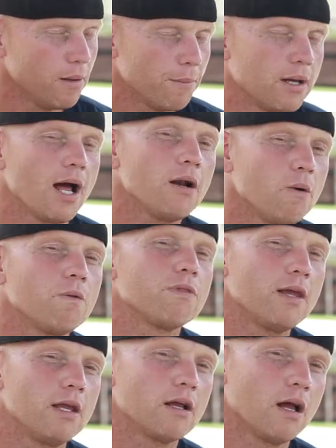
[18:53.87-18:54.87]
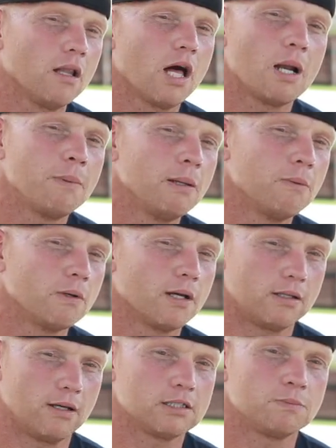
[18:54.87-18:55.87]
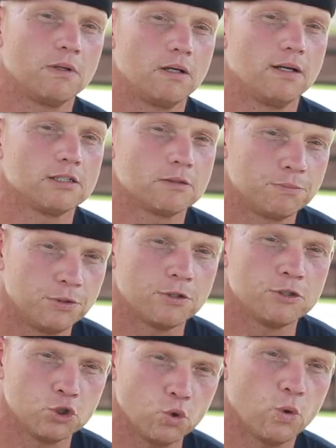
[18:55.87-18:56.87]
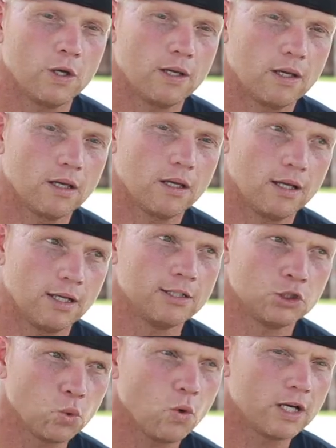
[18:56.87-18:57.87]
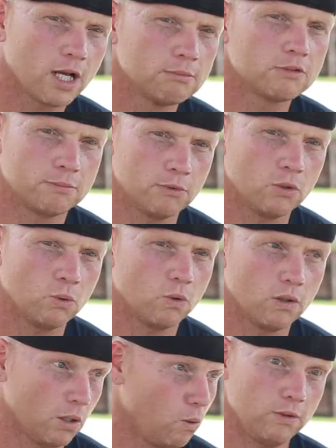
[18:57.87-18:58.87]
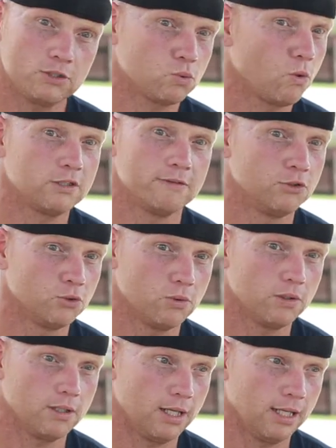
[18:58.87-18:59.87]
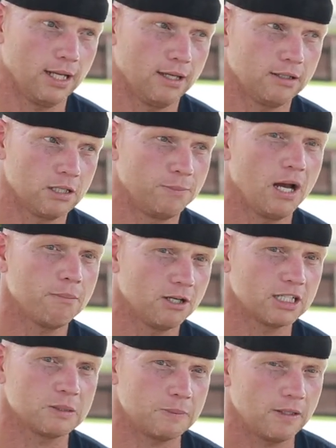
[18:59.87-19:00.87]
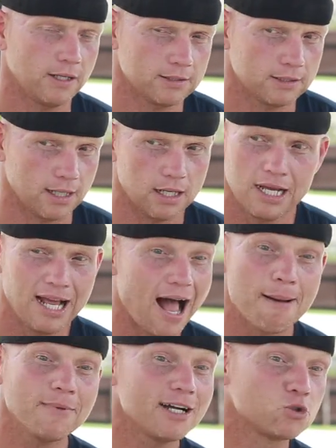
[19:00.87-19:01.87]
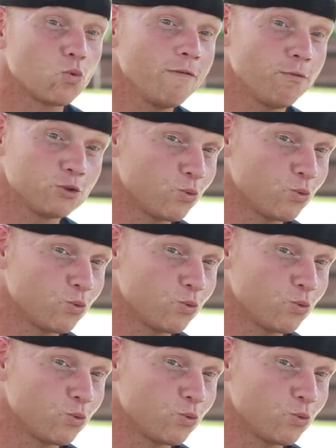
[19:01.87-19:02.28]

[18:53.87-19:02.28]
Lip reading: But I don't think a lot of people get to experience pure joy. That joy comes from the Lord, only source of joy. And to be able to experience that, I'm not joyful